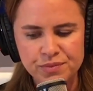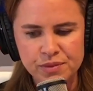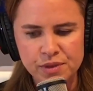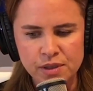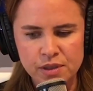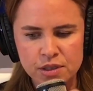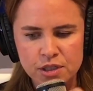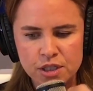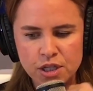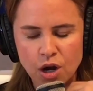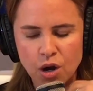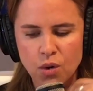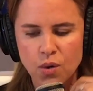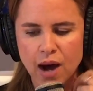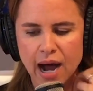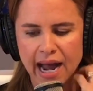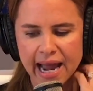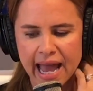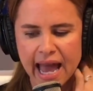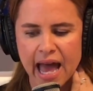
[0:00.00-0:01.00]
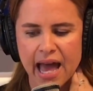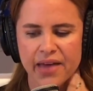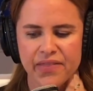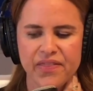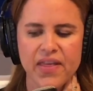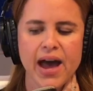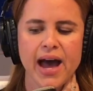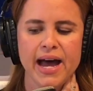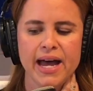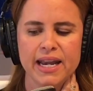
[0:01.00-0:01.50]
So I had
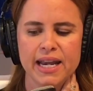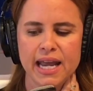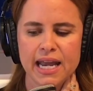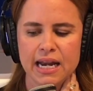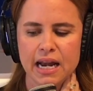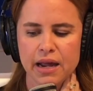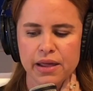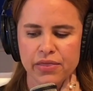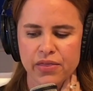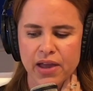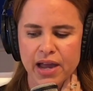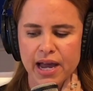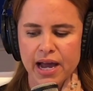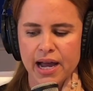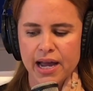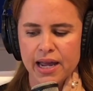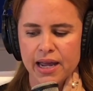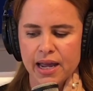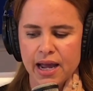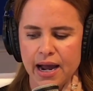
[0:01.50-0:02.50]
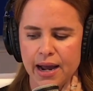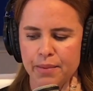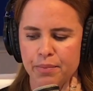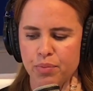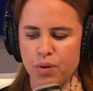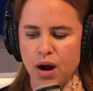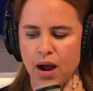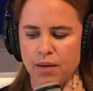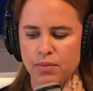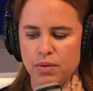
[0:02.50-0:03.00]
that. And I think I
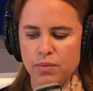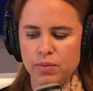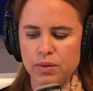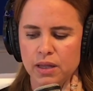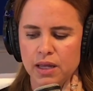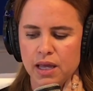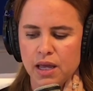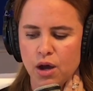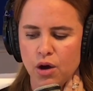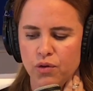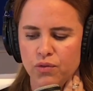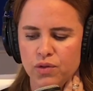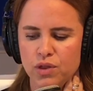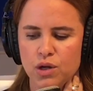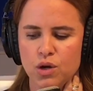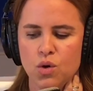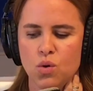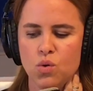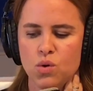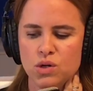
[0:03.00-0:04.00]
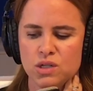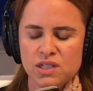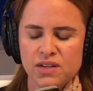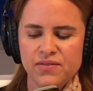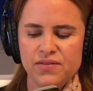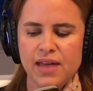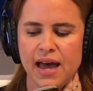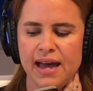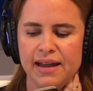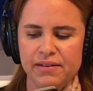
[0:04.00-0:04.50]
probably over the course
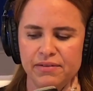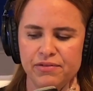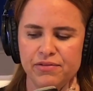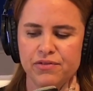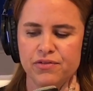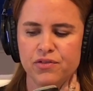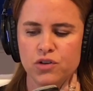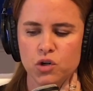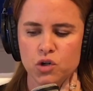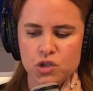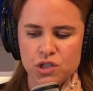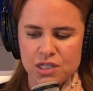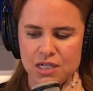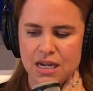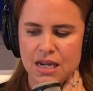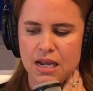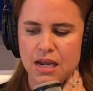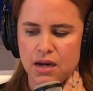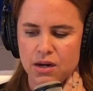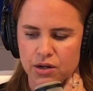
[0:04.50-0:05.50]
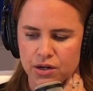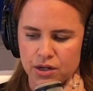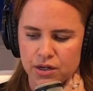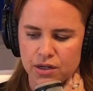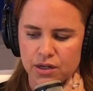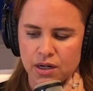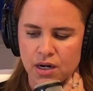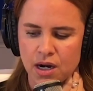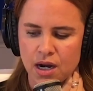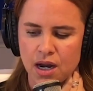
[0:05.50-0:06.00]
of that first
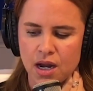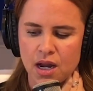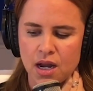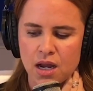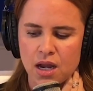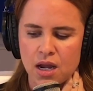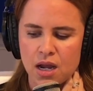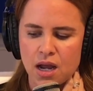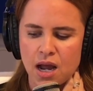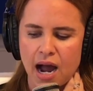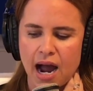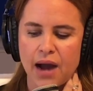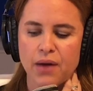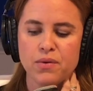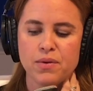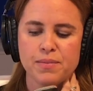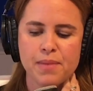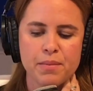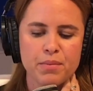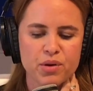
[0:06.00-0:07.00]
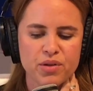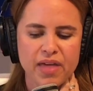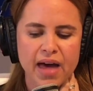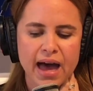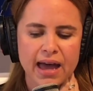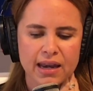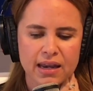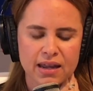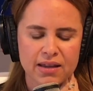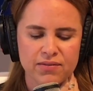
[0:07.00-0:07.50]
year, I remember
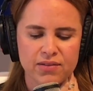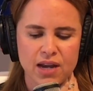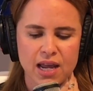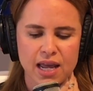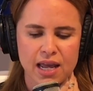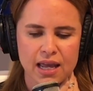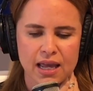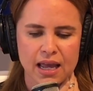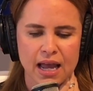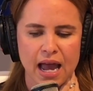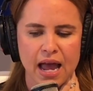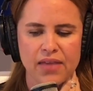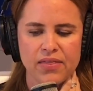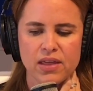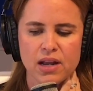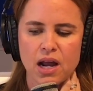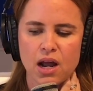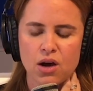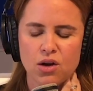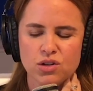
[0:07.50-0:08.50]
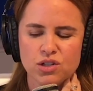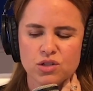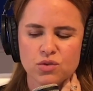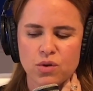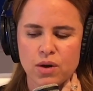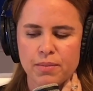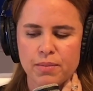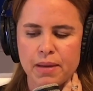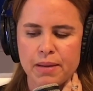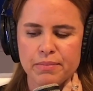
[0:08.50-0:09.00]
that evening. And then I also
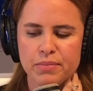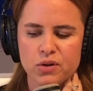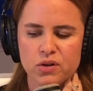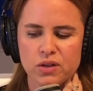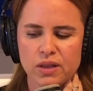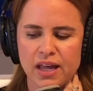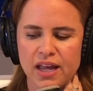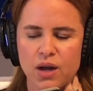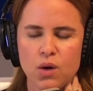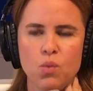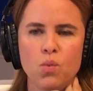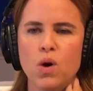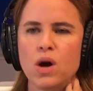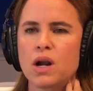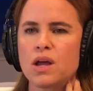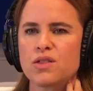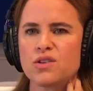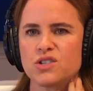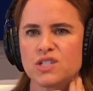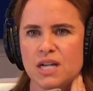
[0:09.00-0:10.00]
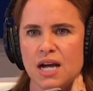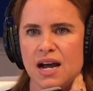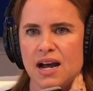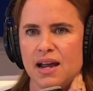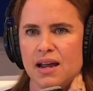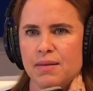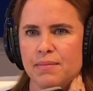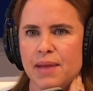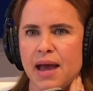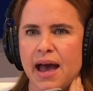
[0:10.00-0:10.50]
remember like one other
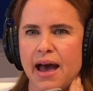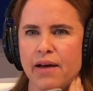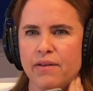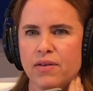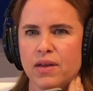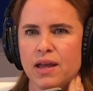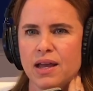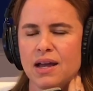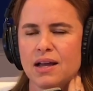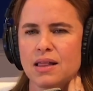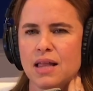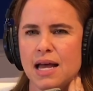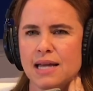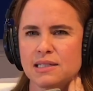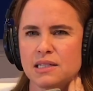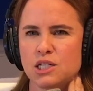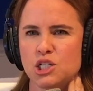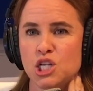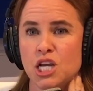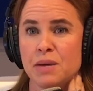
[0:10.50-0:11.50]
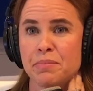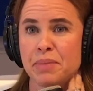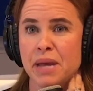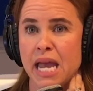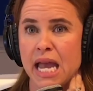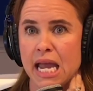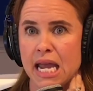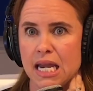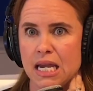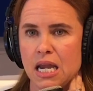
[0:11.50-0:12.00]
time having a glass of
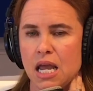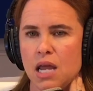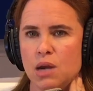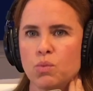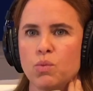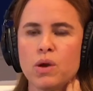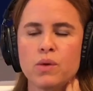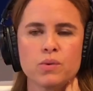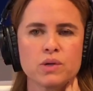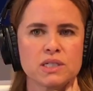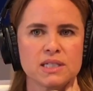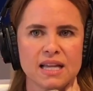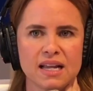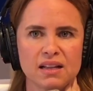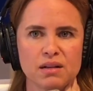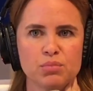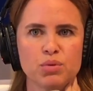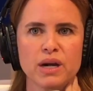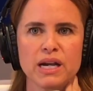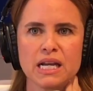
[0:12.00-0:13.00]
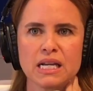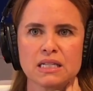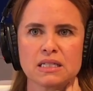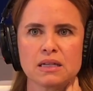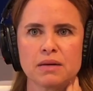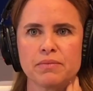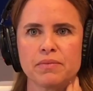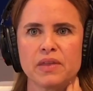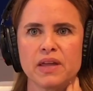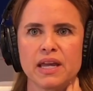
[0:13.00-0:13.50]
champagne, and we were celebrating
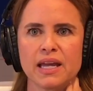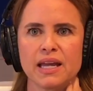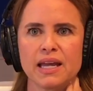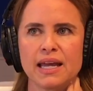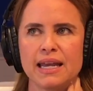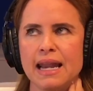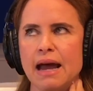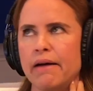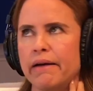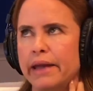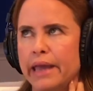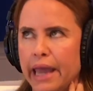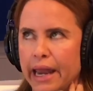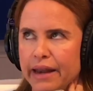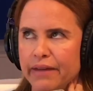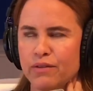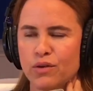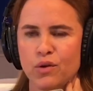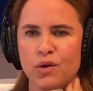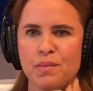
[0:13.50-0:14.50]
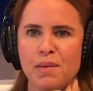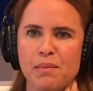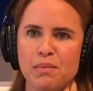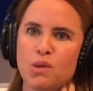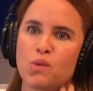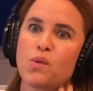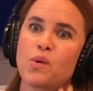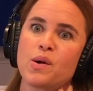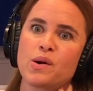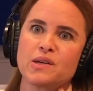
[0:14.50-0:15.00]
something. And now I can't even remember
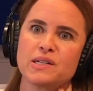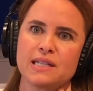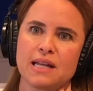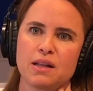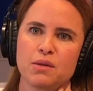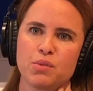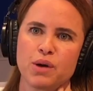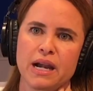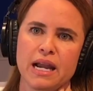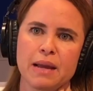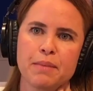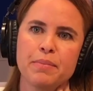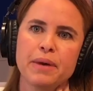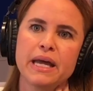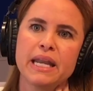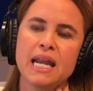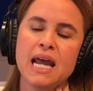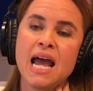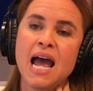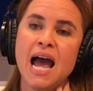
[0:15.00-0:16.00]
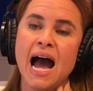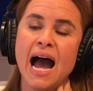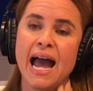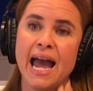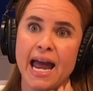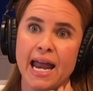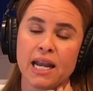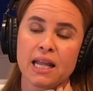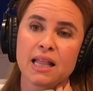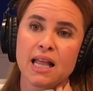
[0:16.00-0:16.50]
what we were celebrating, but I
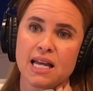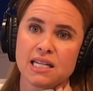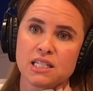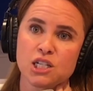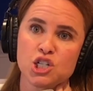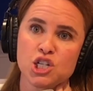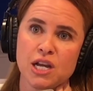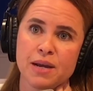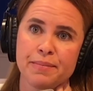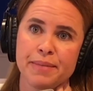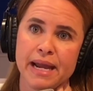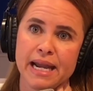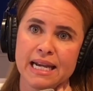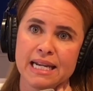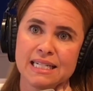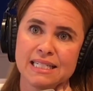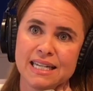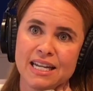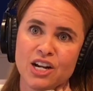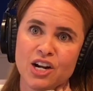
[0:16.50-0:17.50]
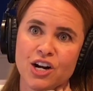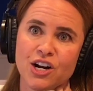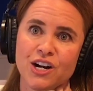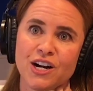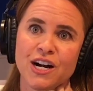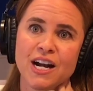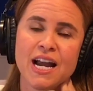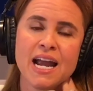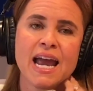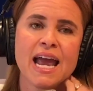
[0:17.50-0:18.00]
had a glass of champagne at dinner,
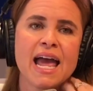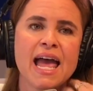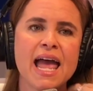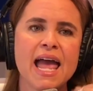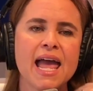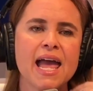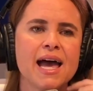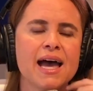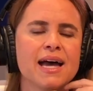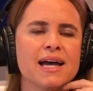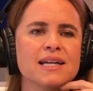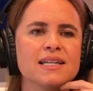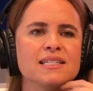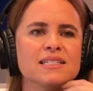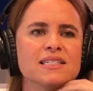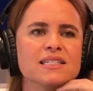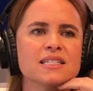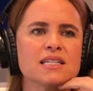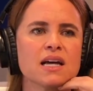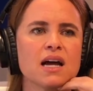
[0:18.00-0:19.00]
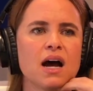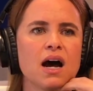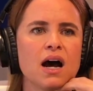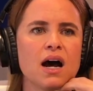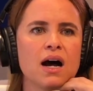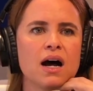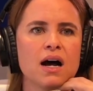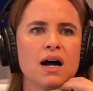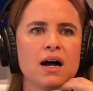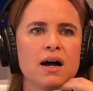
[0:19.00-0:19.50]
and,
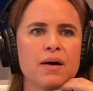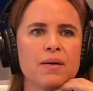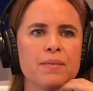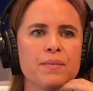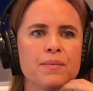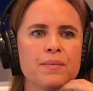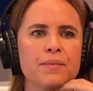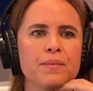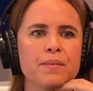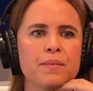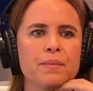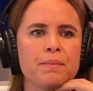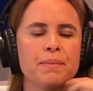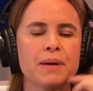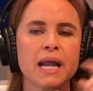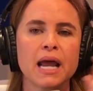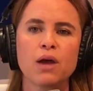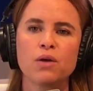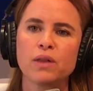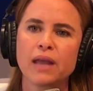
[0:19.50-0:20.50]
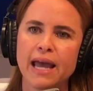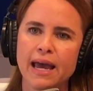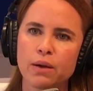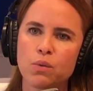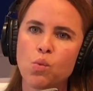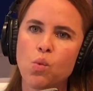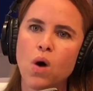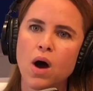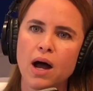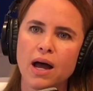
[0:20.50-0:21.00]
but I only had
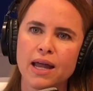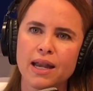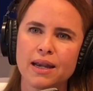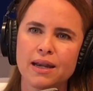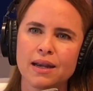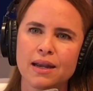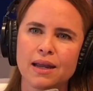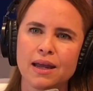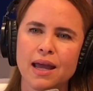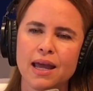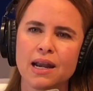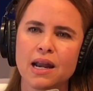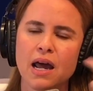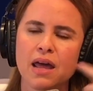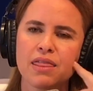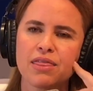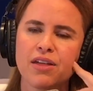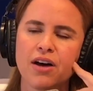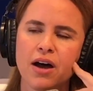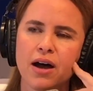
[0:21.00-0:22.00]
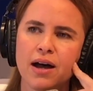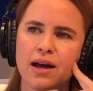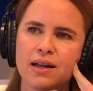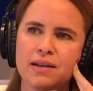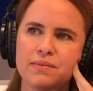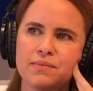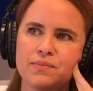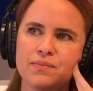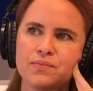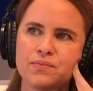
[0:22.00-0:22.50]
one. And I thought,
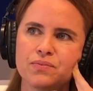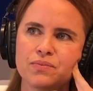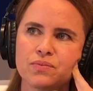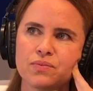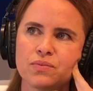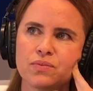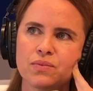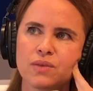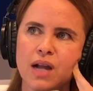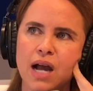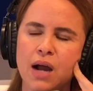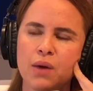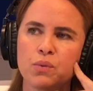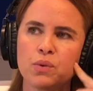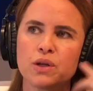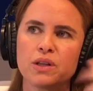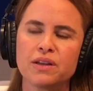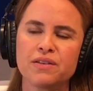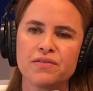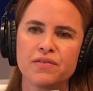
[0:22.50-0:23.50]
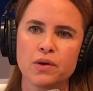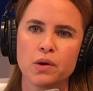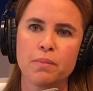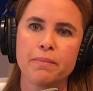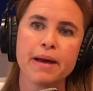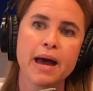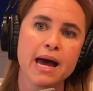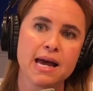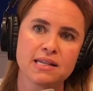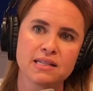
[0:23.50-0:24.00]
I really feel
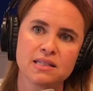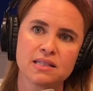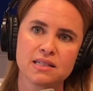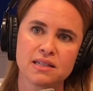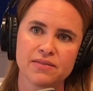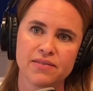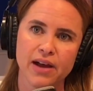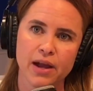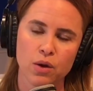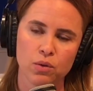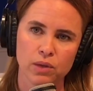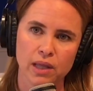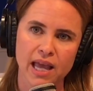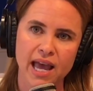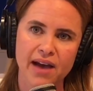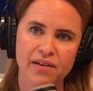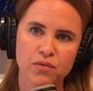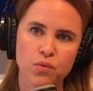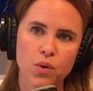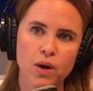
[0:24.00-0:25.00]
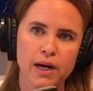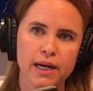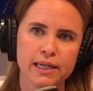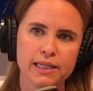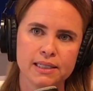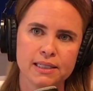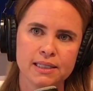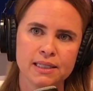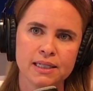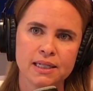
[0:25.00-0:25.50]
best if I only have
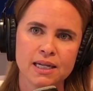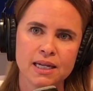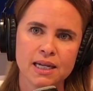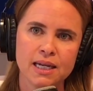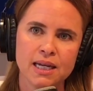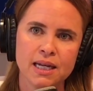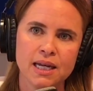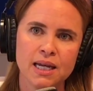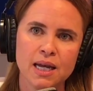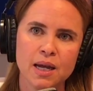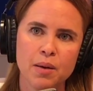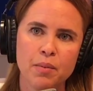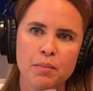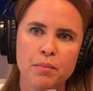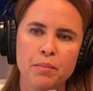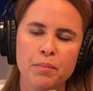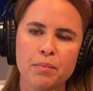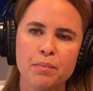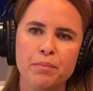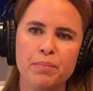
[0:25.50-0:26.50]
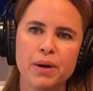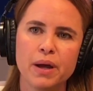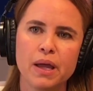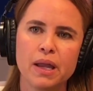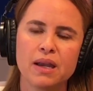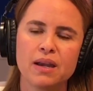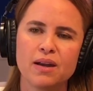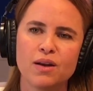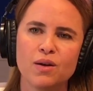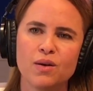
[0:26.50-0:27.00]
one,
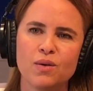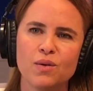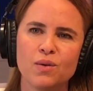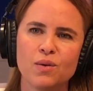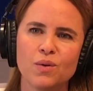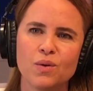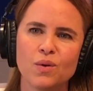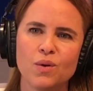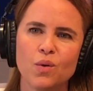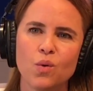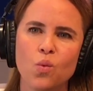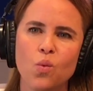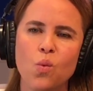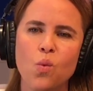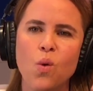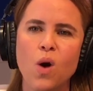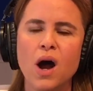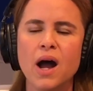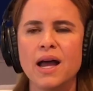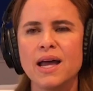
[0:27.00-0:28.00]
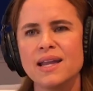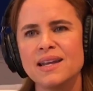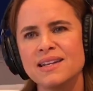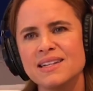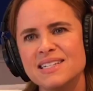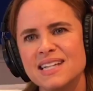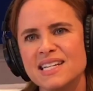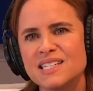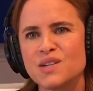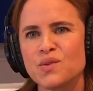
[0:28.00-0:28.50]
but one
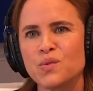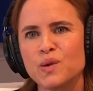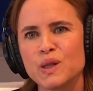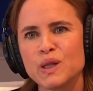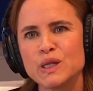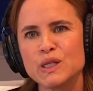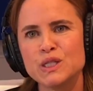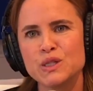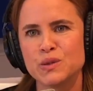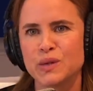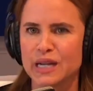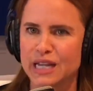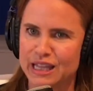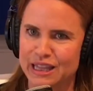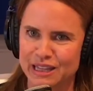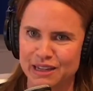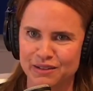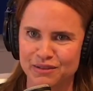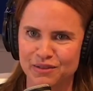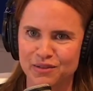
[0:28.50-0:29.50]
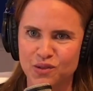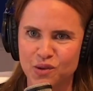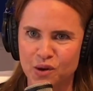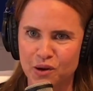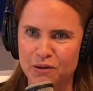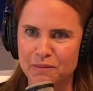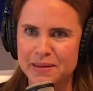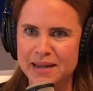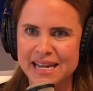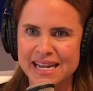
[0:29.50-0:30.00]
doesn't really do anything
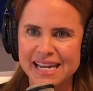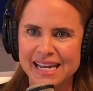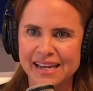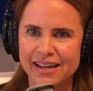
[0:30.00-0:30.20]
for me.